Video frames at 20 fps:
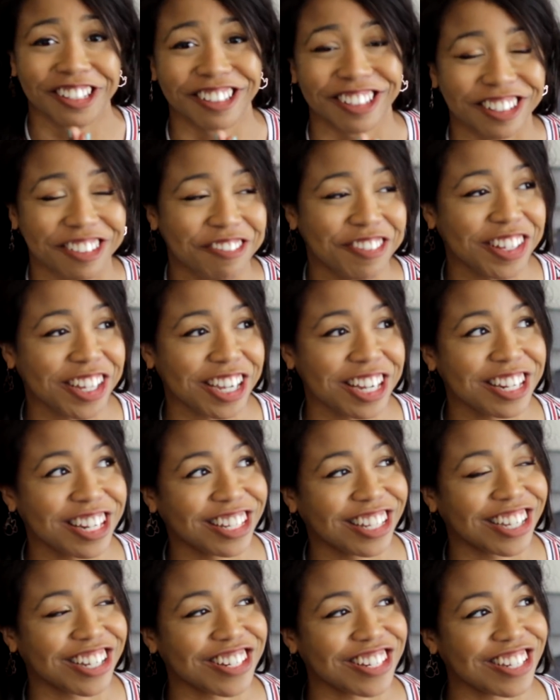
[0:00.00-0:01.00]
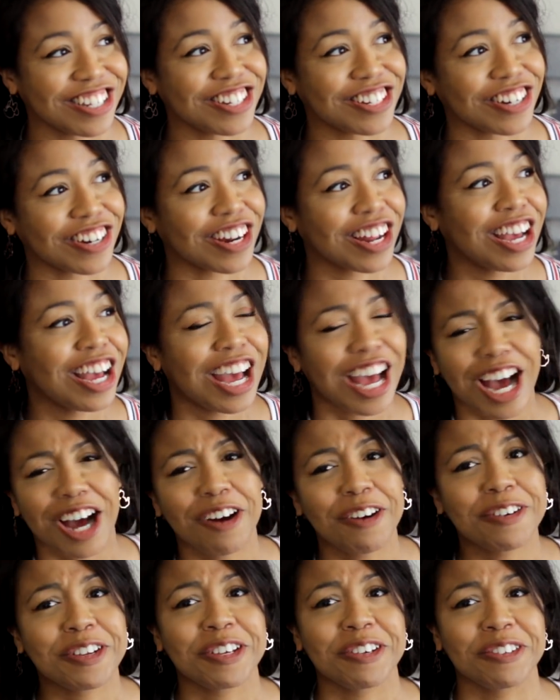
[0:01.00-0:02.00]
I feel like I need like a t-shirt.
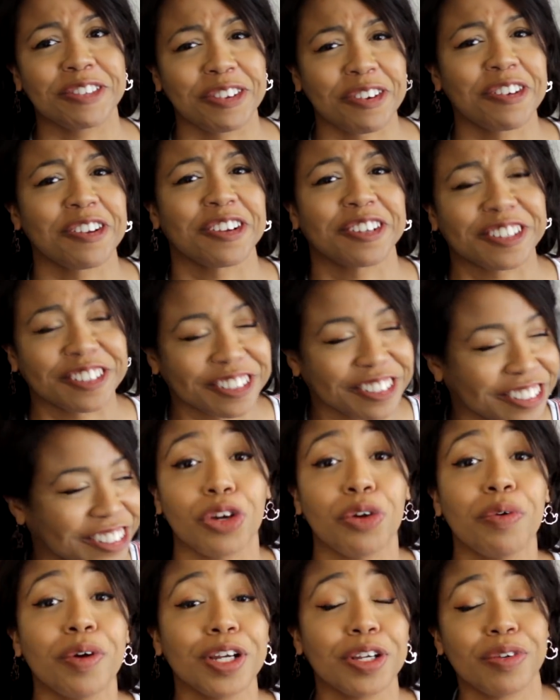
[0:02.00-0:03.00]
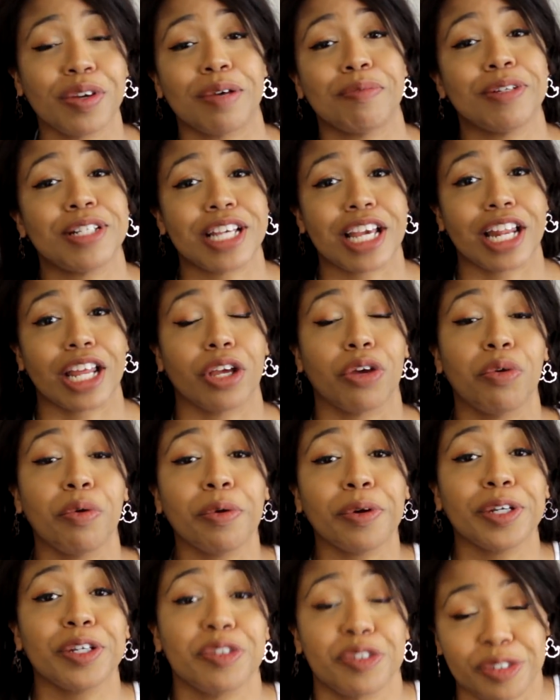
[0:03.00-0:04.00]
How do you doryoku? Who are you imitating? Who
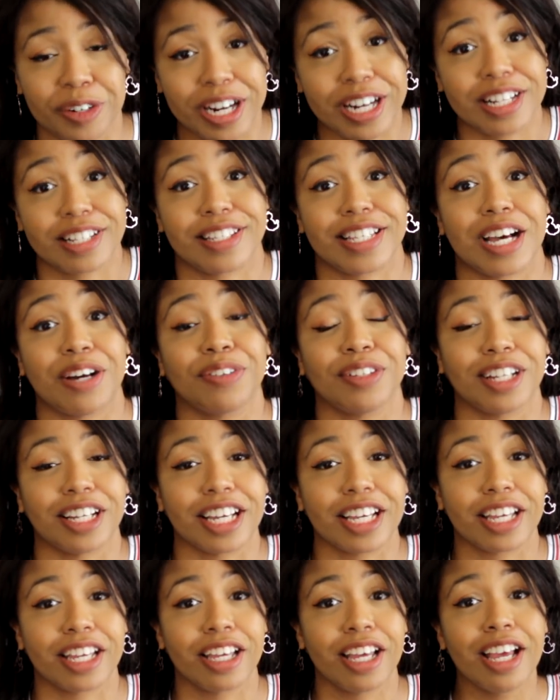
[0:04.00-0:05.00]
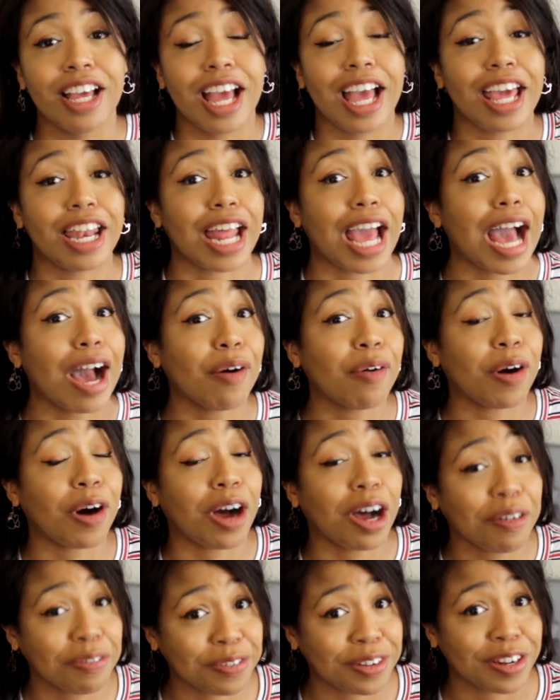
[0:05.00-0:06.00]
are you trying to sound like? And how
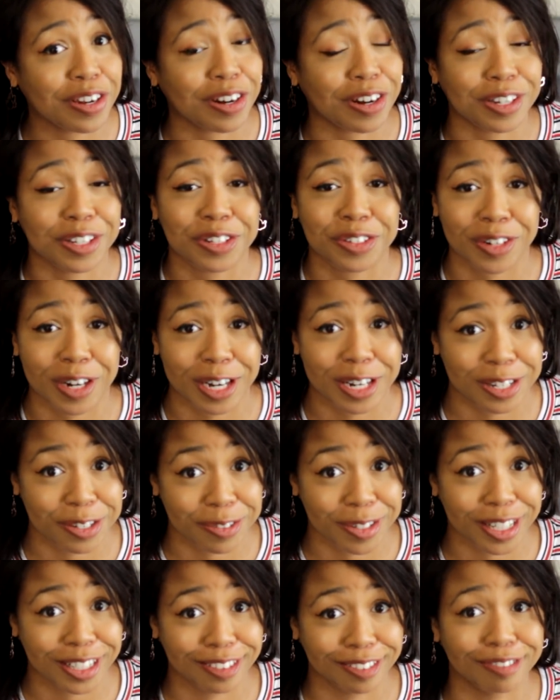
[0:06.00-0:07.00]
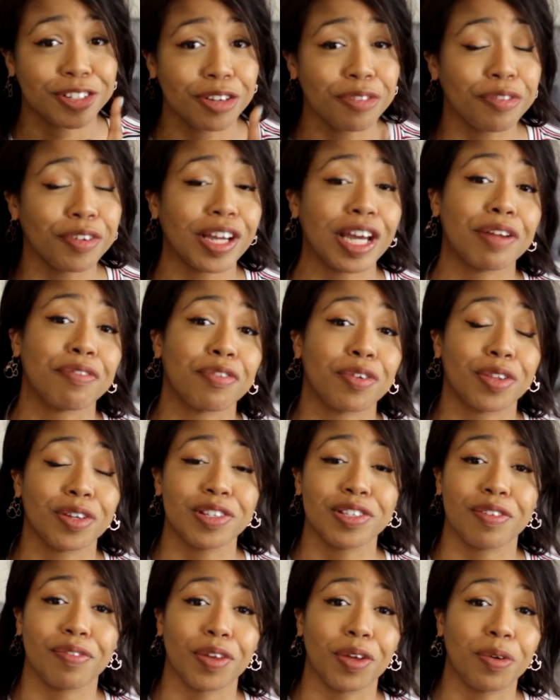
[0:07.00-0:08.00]
often are you trying to do it? Don't forget, for
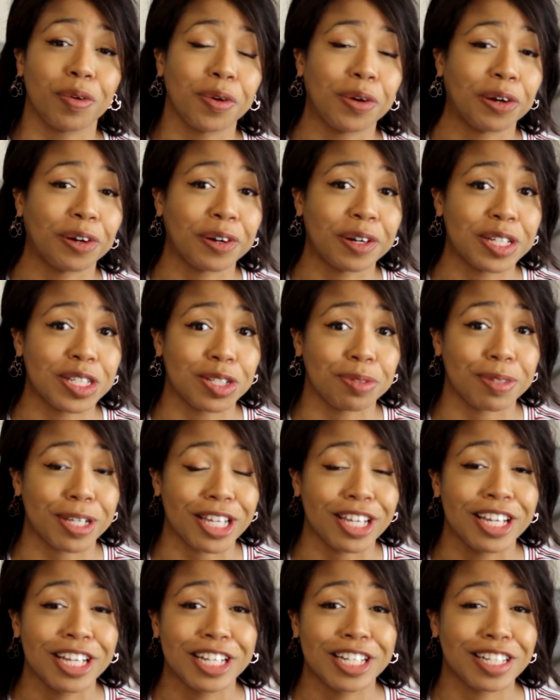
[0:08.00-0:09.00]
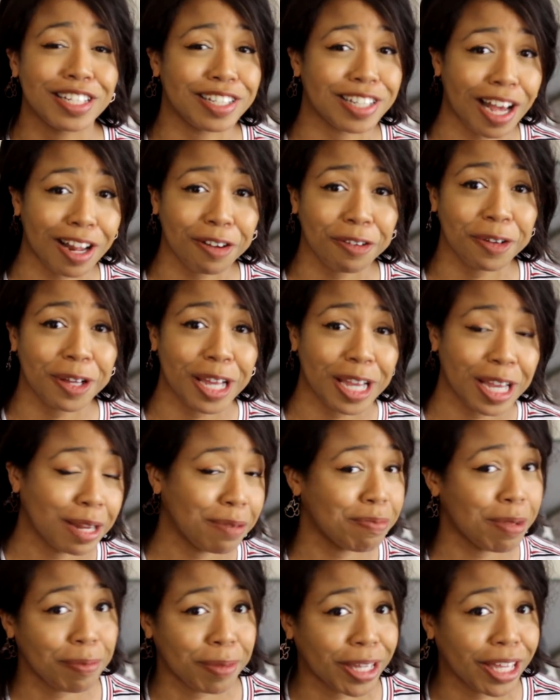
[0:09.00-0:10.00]
those of you who are going to be shadowing
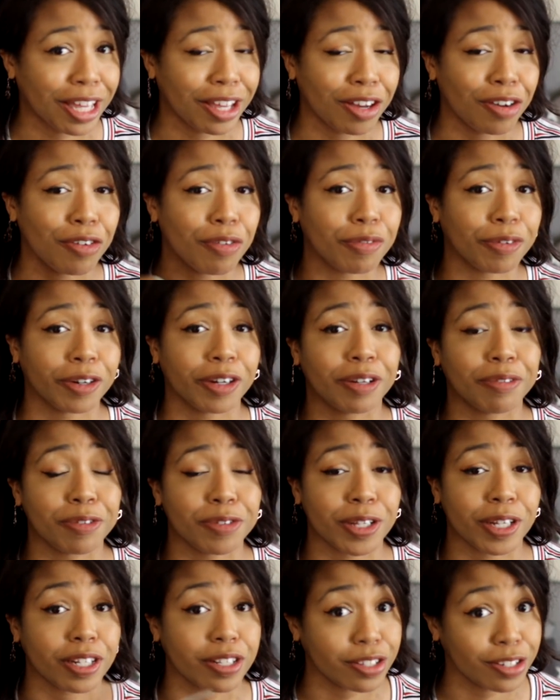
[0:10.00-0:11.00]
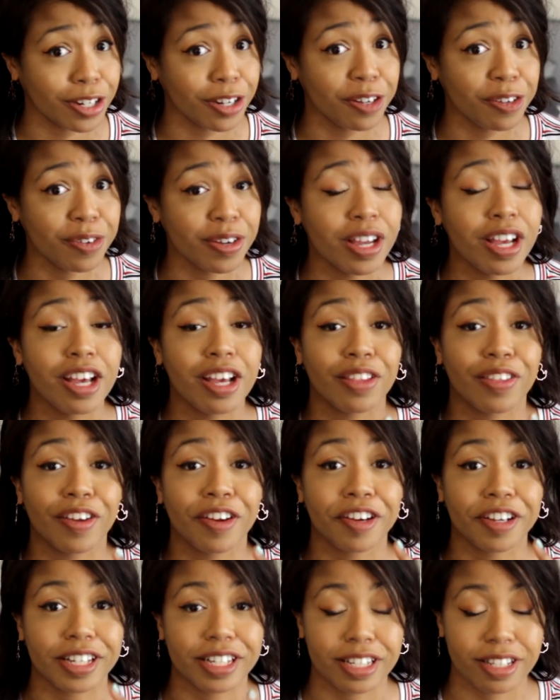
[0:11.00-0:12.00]
and mimicking over on Rosetta Stone,
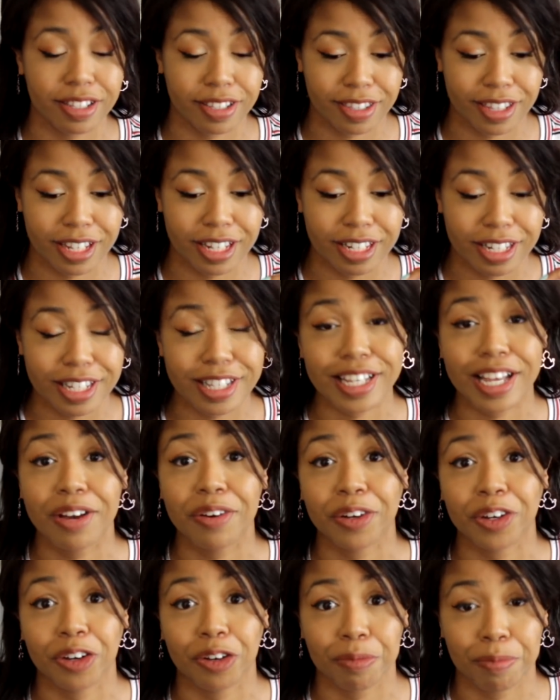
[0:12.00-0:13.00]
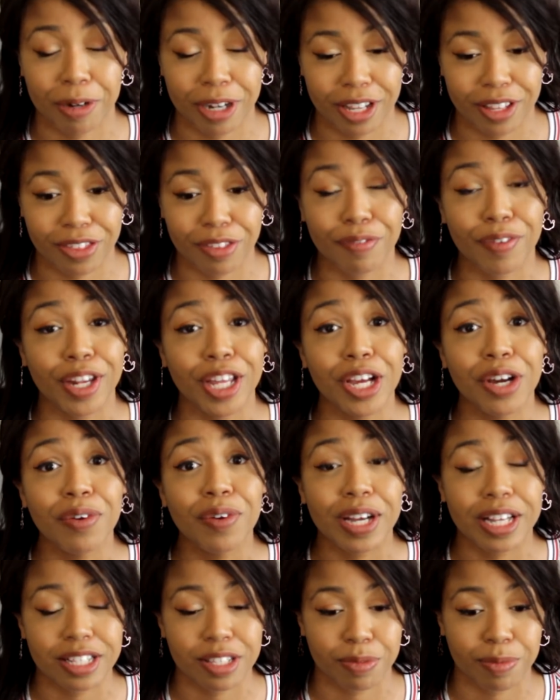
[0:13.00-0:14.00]
there is the discount code beneath the video,
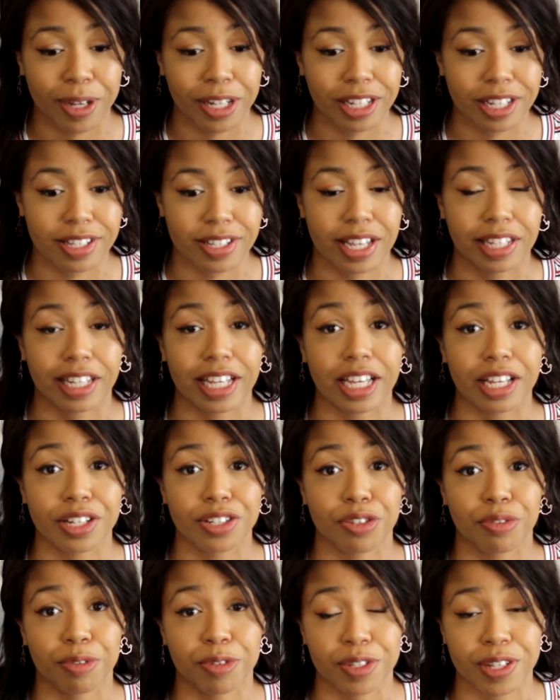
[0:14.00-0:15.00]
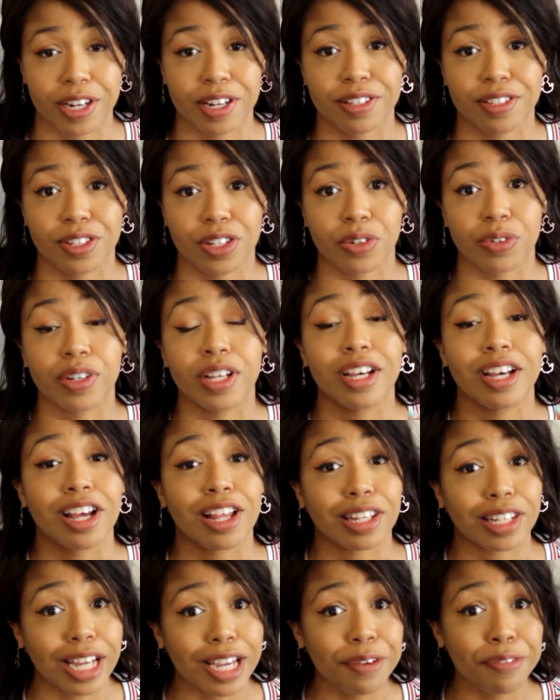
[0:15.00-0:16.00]
as well as a link to Rosetta Stone
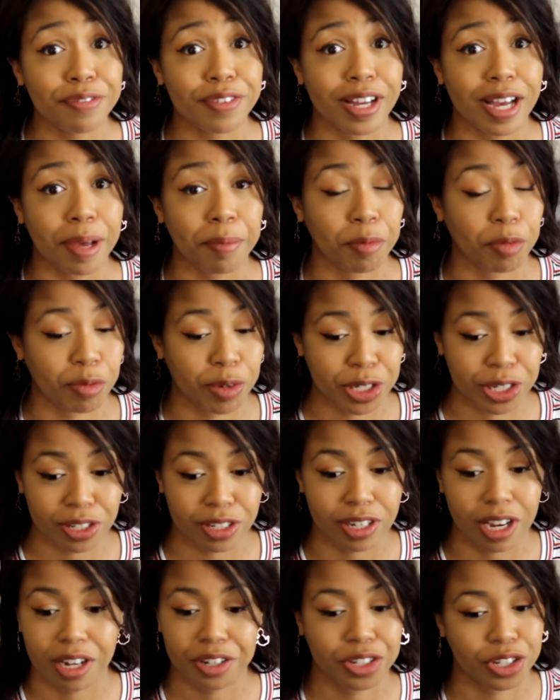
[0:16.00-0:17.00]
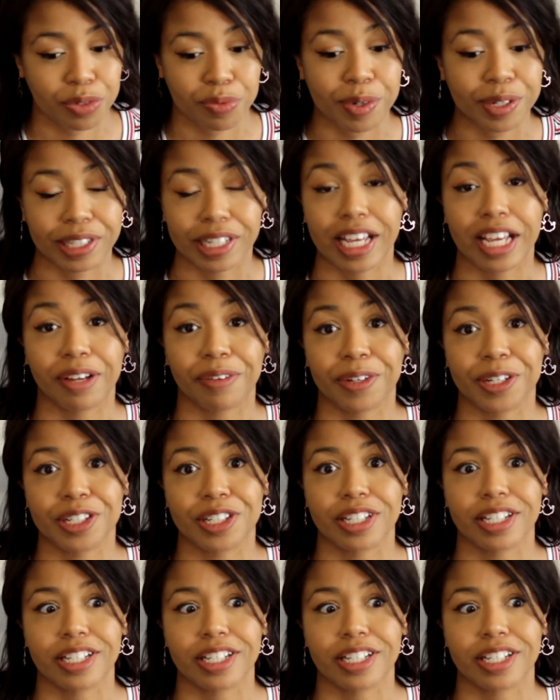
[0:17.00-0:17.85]
Lifetime, which is not just one language,